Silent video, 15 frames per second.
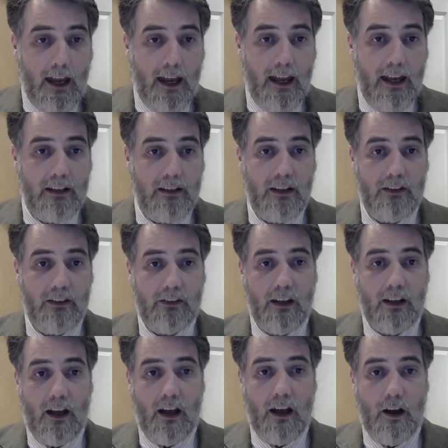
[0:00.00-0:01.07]
It is
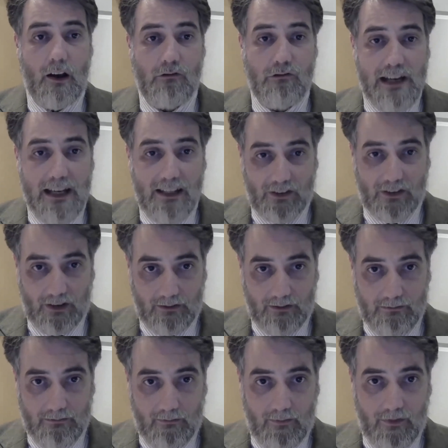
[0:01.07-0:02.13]

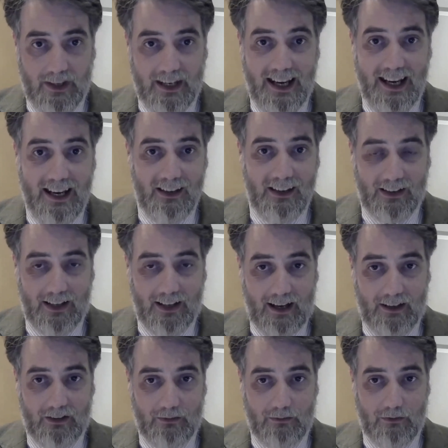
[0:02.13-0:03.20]
reason, the
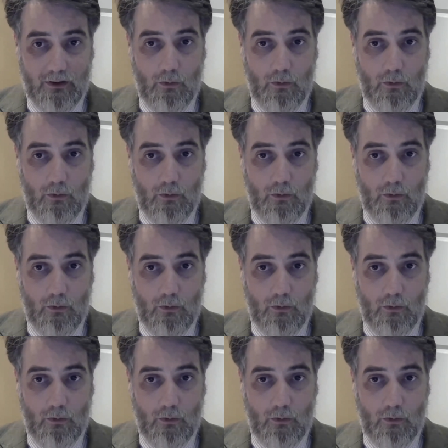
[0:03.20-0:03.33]
intellect,